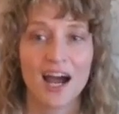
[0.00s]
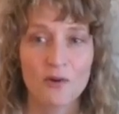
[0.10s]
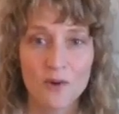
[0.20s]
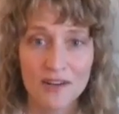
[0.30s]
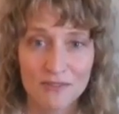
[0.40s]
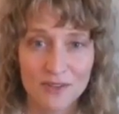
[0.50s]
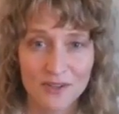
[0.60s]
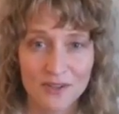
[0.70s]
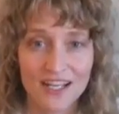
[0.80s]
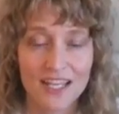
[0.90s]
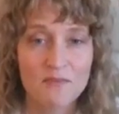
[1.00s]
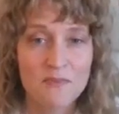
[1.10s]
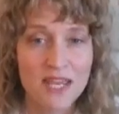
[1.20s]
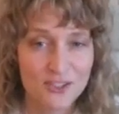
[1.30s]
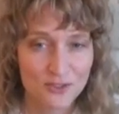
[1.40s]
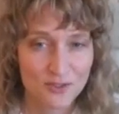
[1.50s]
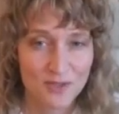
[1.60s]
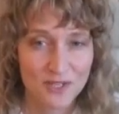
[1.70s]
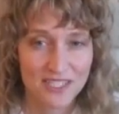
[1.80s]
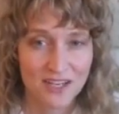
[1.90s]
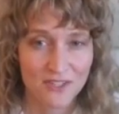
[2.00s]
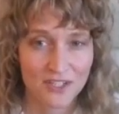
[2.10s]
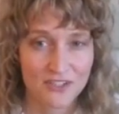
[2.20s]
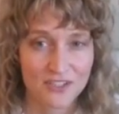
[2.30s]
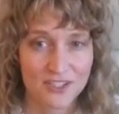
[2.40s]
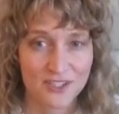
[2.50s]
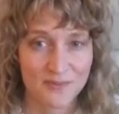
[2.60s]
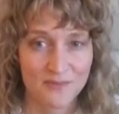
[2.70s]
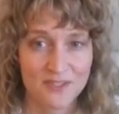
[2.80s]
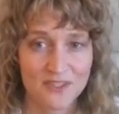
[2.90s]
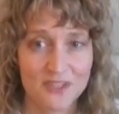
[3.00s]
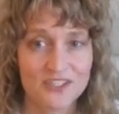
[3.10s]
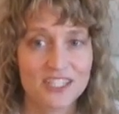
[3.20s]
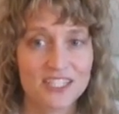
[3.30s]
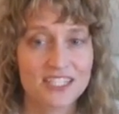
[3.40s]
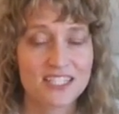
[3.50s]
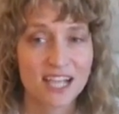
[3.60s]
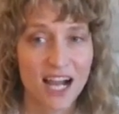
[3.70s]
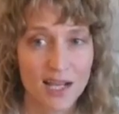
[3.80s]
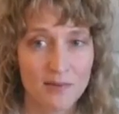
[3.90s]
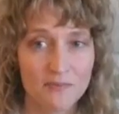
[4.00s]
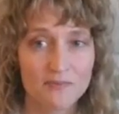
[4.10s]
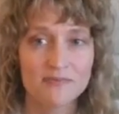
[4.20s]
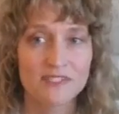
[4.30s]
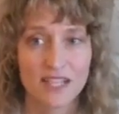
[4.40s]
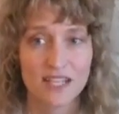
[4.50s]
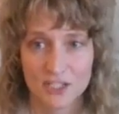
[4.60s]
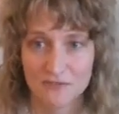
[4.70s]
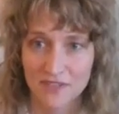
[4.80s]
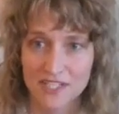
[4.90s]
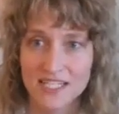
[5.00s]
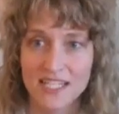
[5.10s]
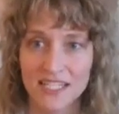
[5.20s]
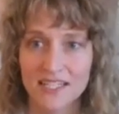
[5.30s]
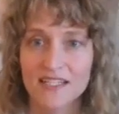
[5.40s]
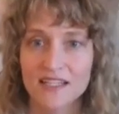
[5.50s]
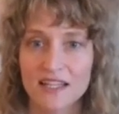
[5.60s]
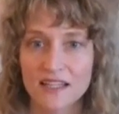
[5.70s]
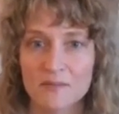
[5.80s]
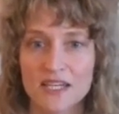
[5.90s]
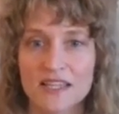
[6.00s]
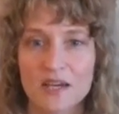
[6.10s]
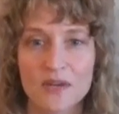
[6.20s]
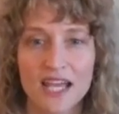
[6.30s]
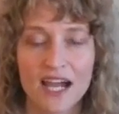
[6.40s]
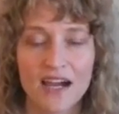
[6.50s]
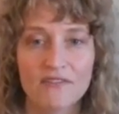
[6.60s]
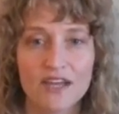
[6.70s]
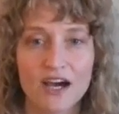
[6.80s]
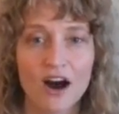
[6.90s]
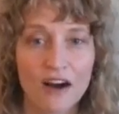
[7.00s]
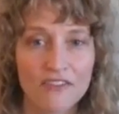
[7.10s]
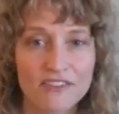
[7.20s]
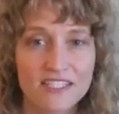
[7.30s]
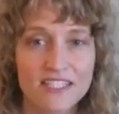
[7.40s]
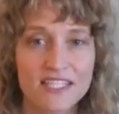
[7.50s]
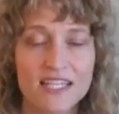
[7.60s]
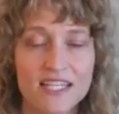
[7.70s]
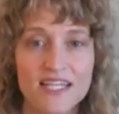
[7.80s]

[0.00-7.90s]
However, in mainstream US healthcare systems, there's this time/funding limit that we have that often